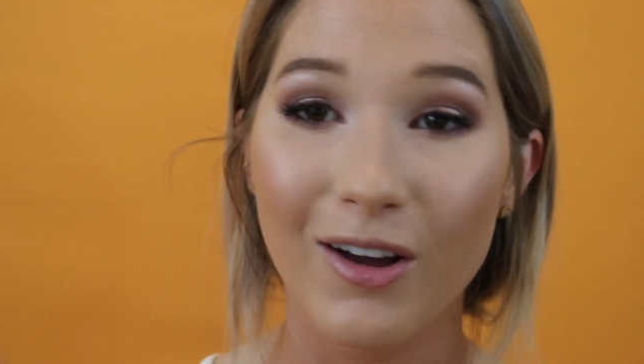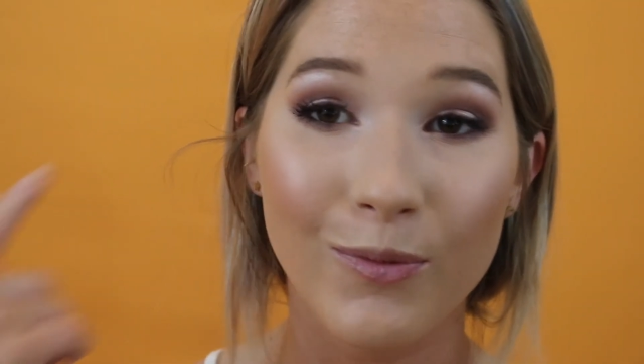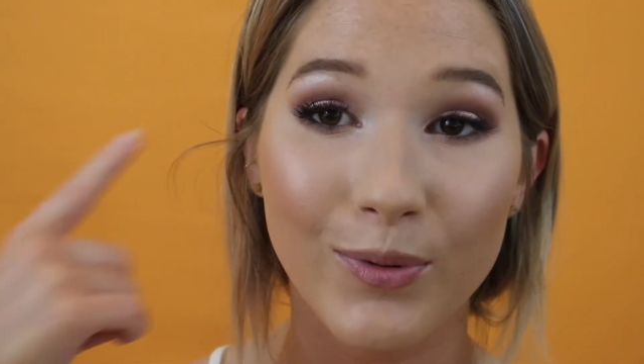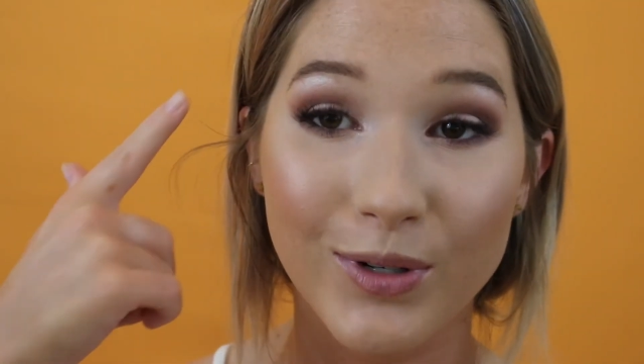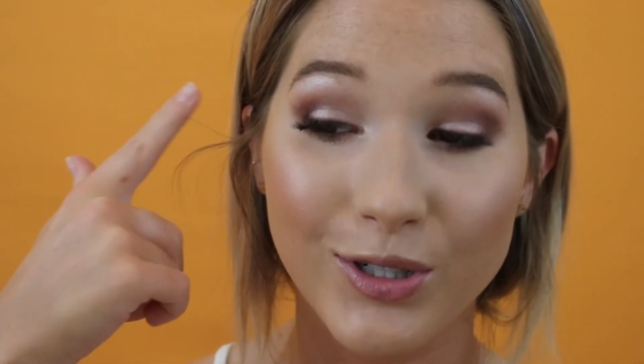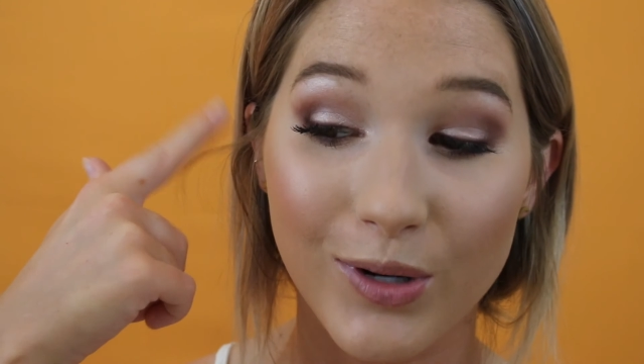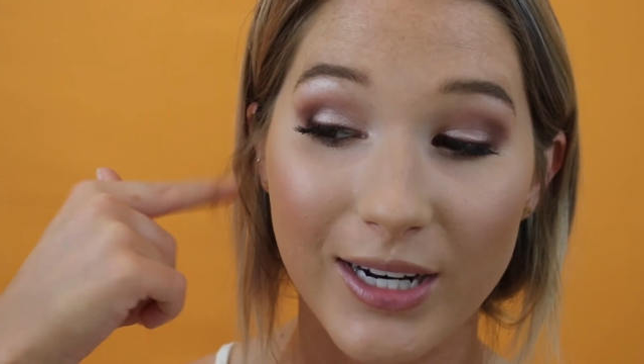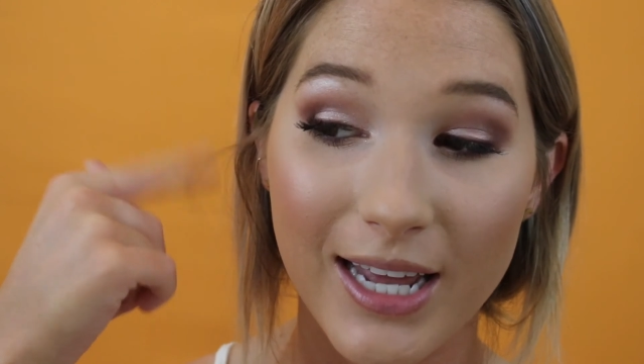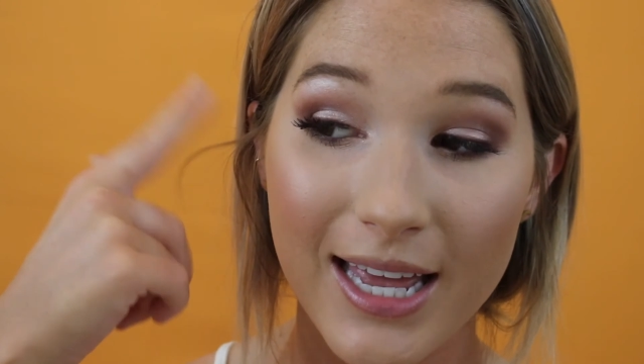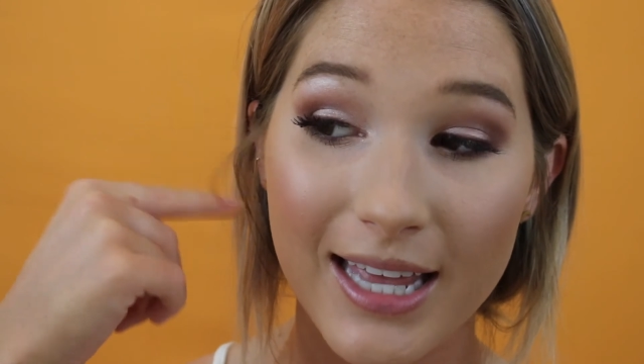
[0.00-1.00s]
I hope you
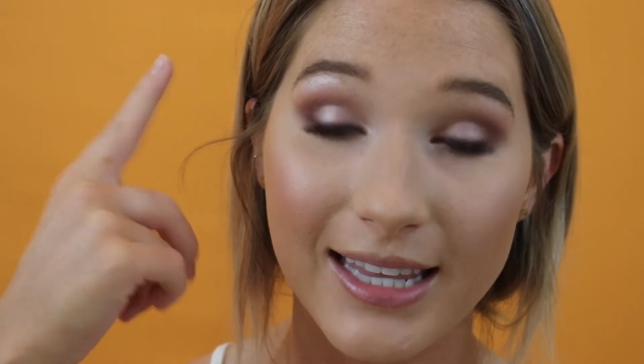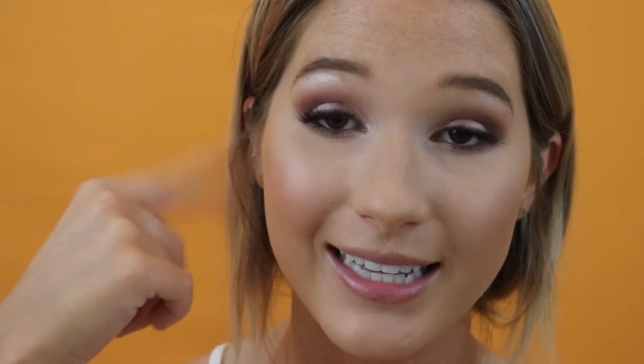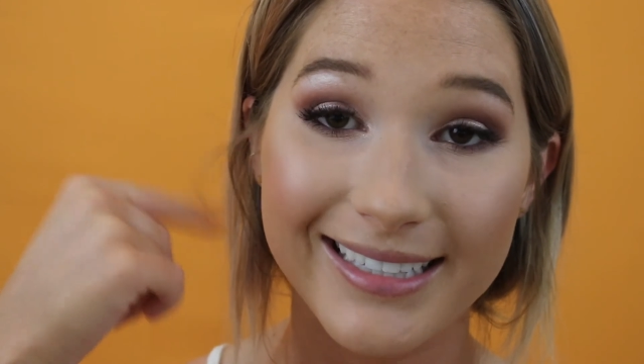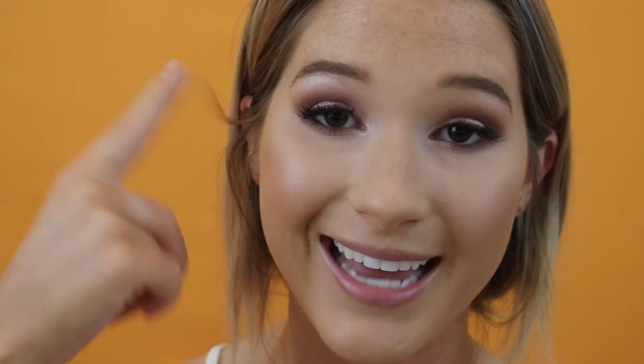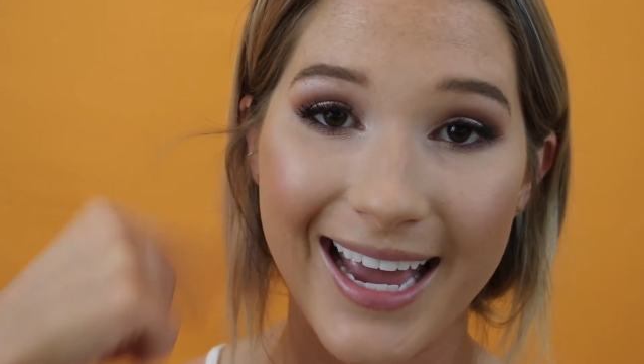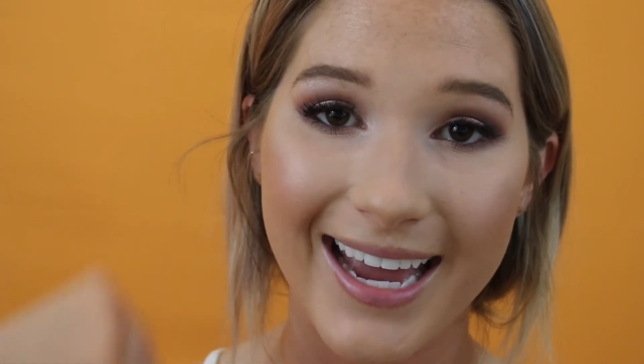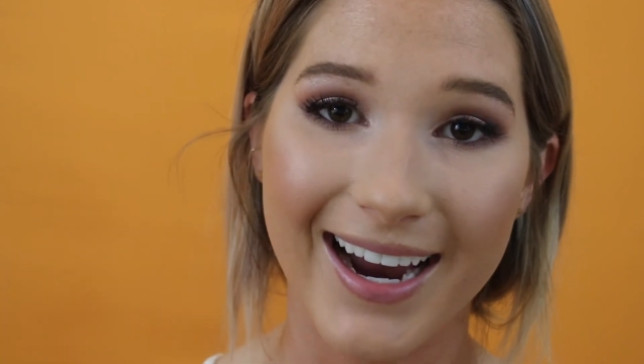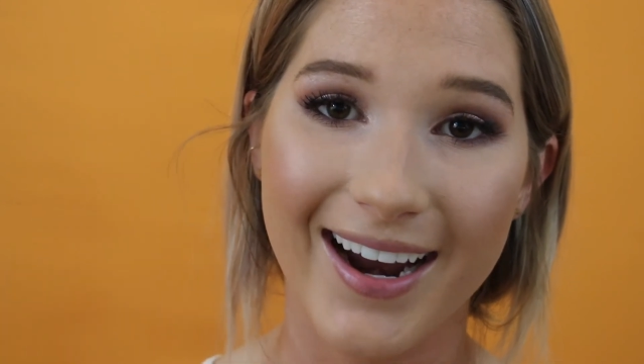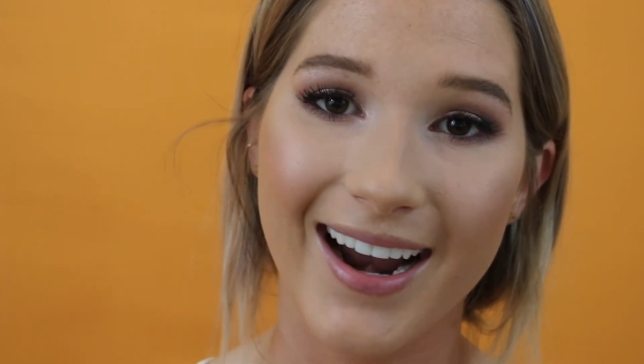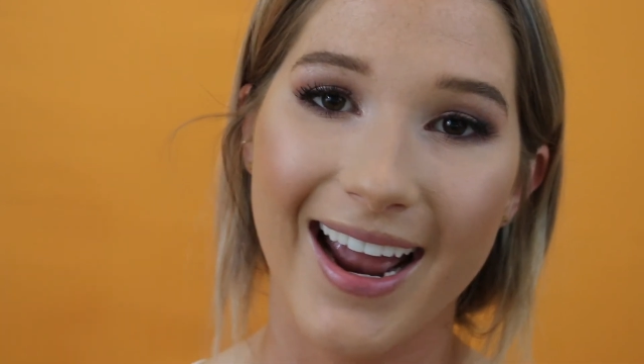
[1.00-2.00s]
enjoyed this
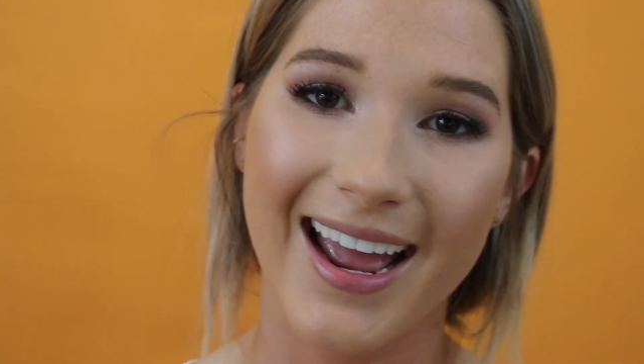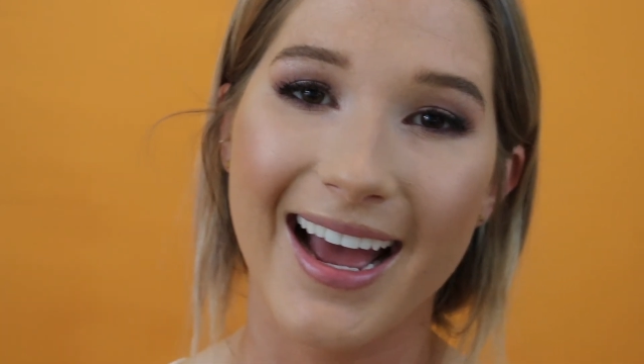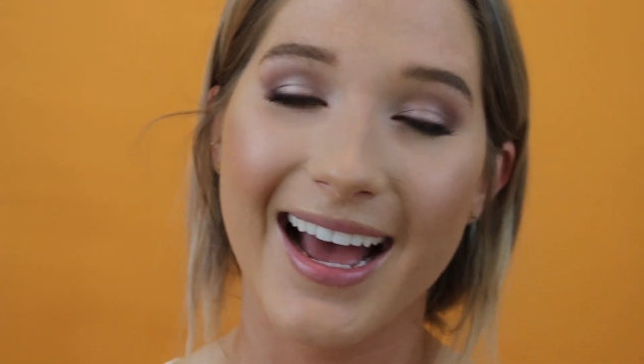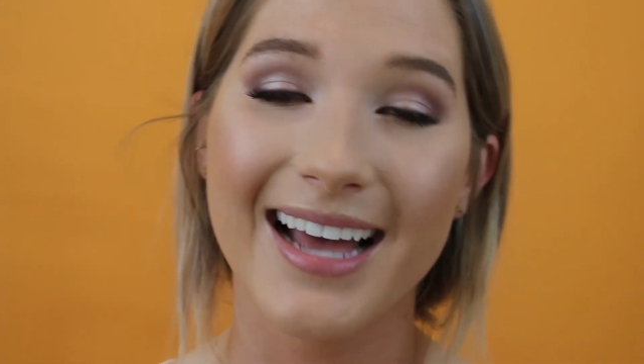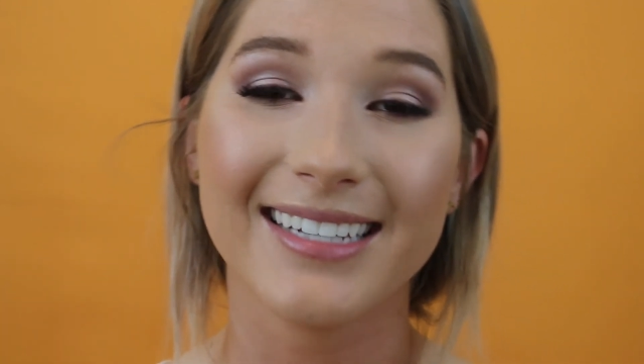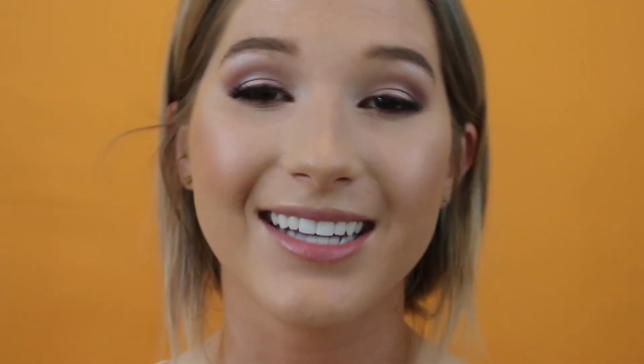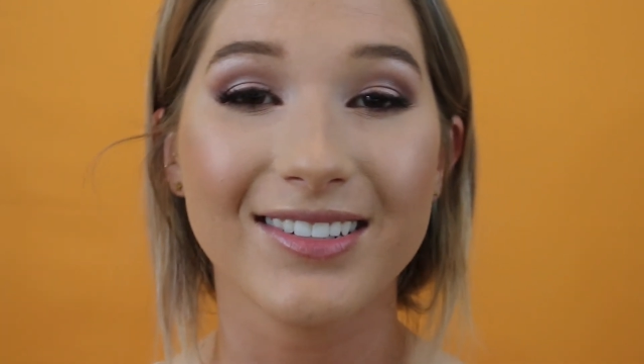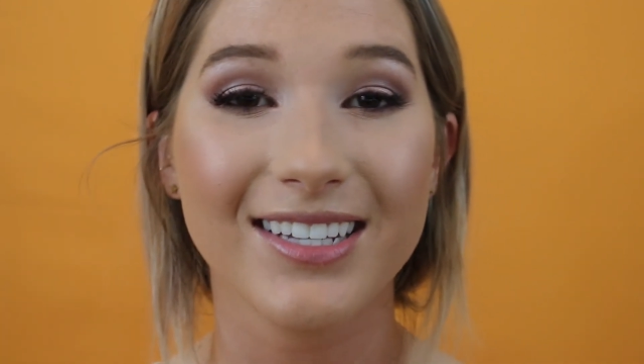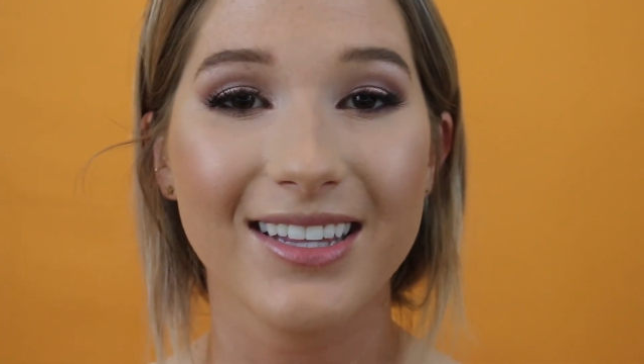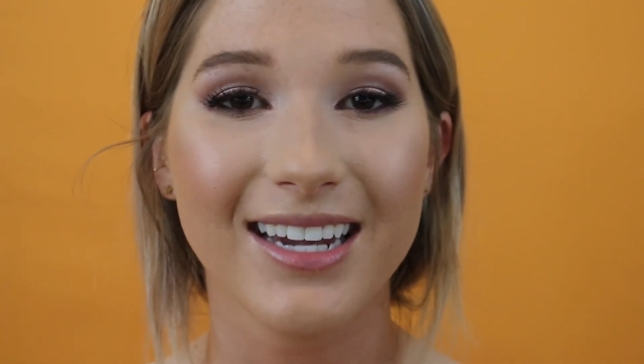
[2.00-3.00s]
hair, and I'll
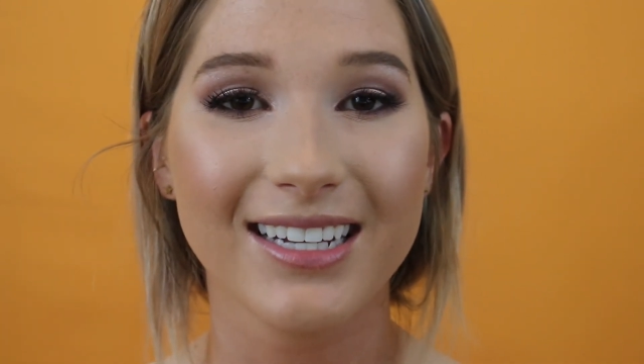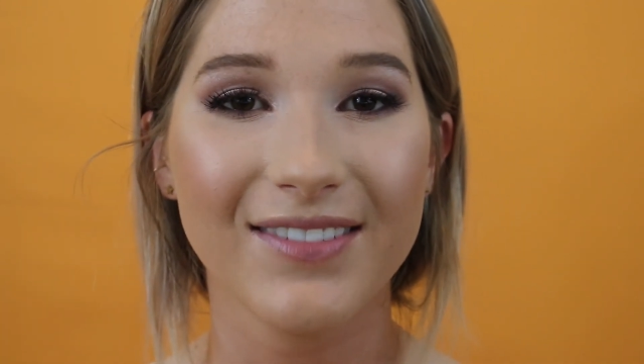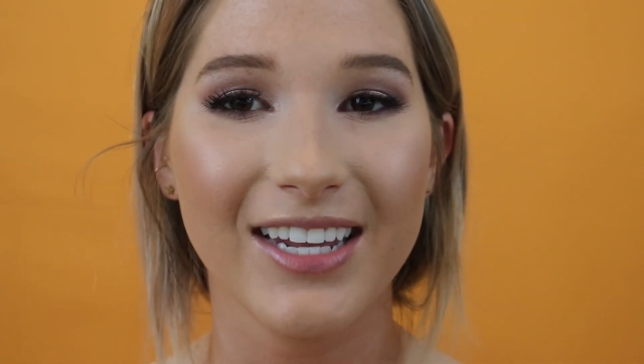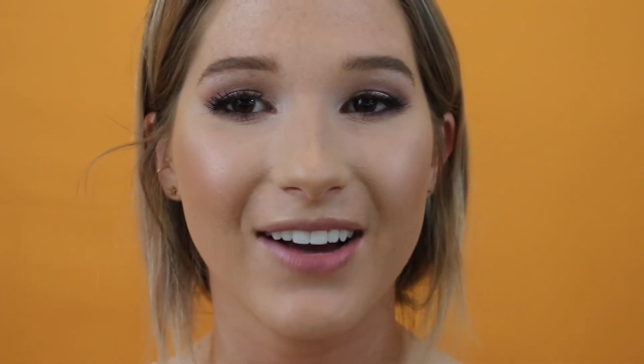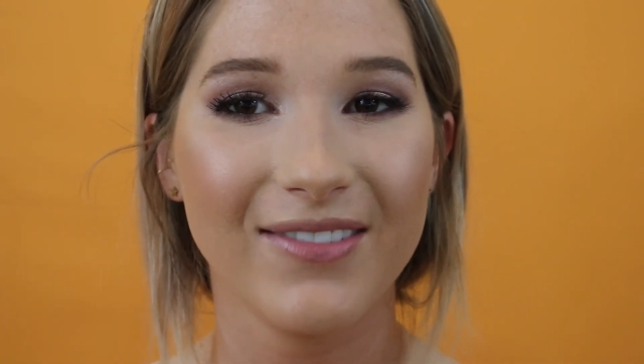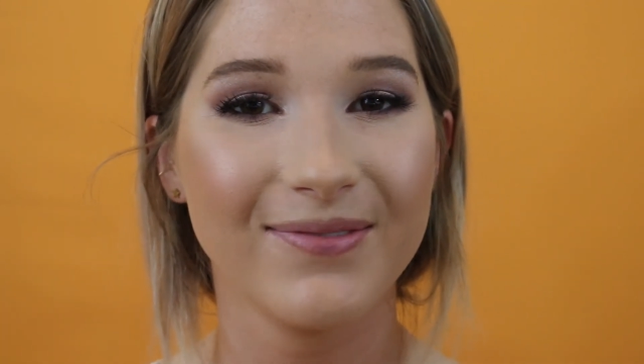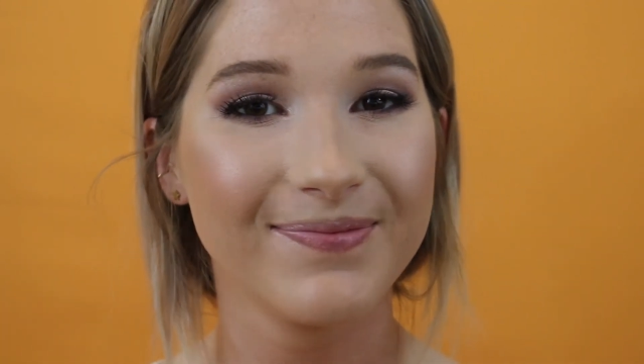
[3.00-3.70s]
see you in the next video.